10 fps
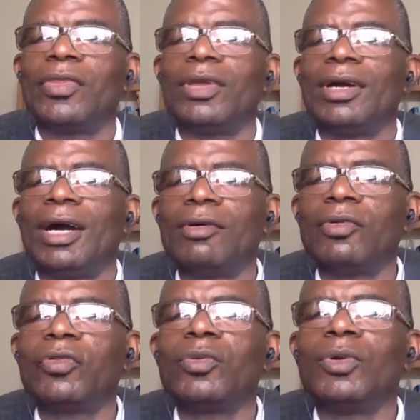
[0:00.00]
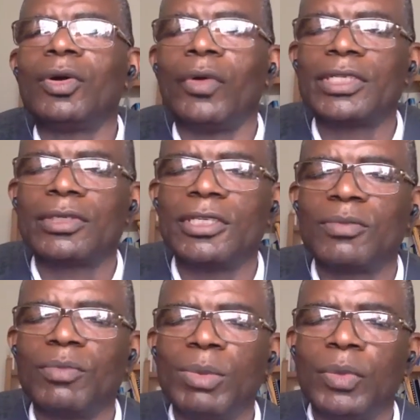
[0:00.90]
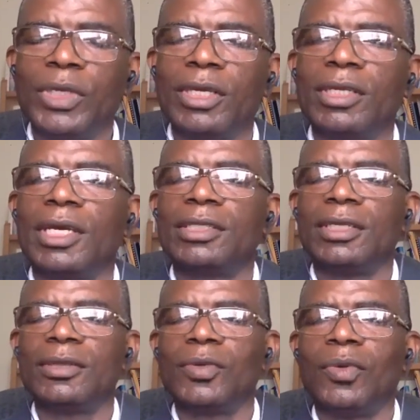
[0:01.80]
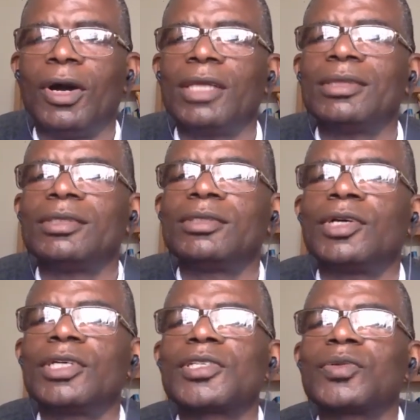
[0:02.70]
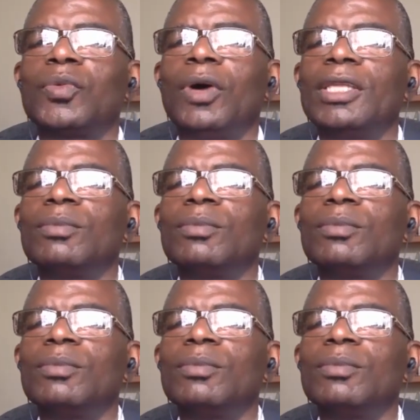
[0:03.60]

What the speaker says: There are a few more questions. Maybe we can get in just one